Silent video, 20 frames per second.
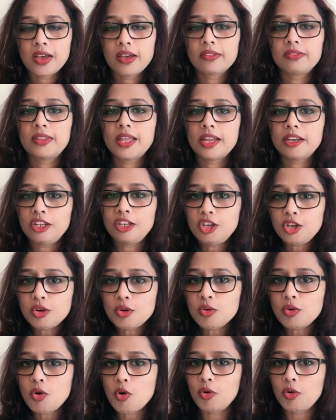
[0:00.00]
then
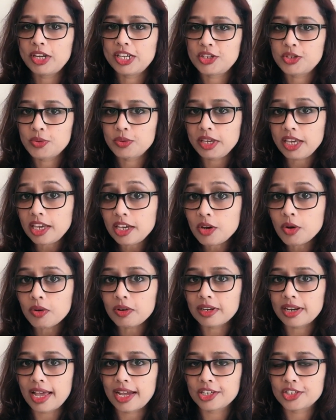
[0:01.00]
you go into ego
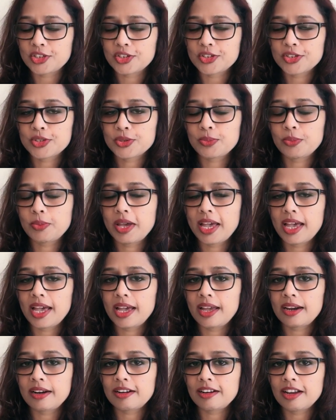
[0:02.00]
clashes
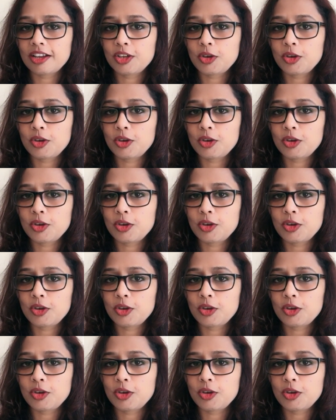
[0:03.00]
where